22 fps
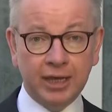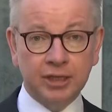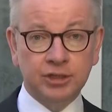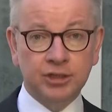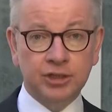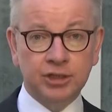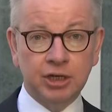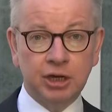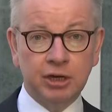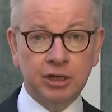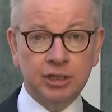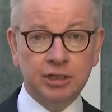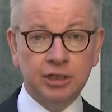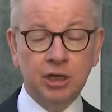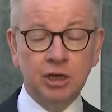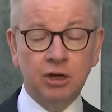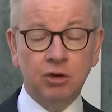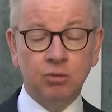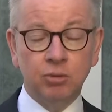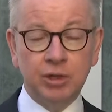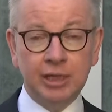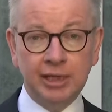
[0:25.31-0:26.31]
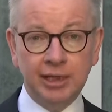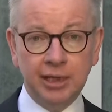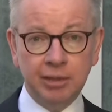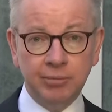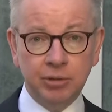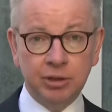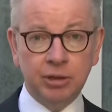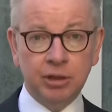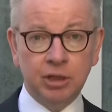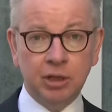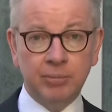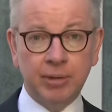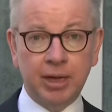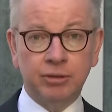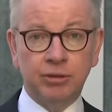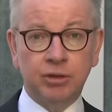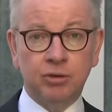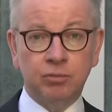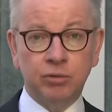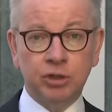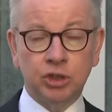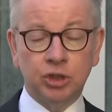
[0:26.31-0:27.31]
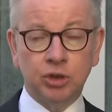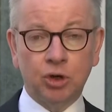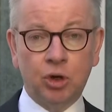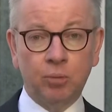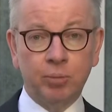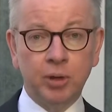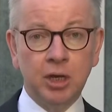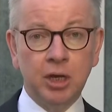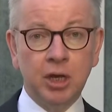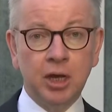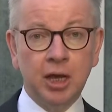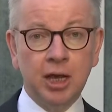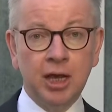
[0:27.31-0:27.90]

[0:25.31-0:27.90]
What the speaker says: exercise. We limit the amount that we shop.